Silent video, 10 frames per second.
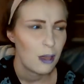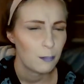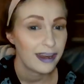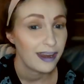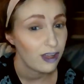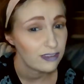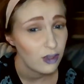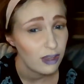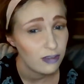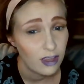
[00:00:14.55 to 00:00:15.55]
but I also
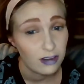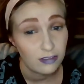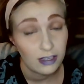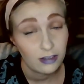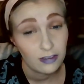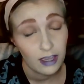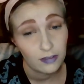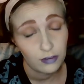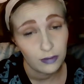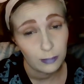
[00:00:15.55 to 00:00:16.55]
have a lot of videos I have
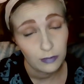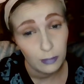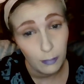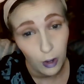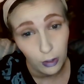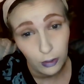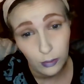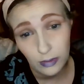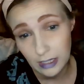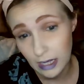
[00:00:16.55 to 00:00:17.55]
to film tomorrow,
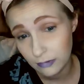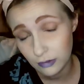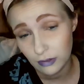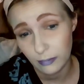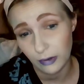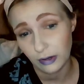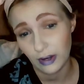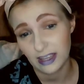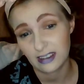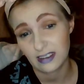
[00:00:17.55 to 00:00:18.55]
and then after tomorrow
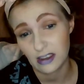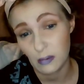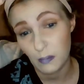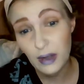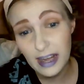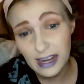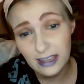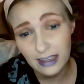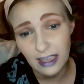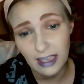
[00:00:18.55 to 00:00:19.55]
I can take a
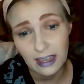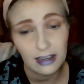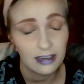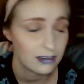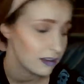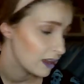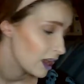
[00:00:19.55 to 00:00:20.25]
break, and